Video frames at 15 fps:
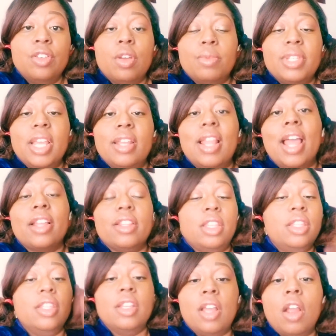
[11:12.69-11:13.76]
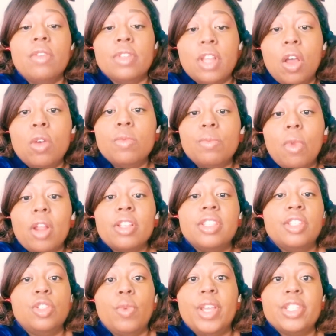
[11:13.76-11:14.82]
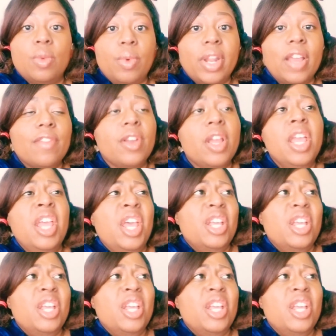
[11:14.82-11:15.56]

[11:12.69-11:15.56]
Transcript: You know what I'm saying? Like the whole Mark situation or whatever.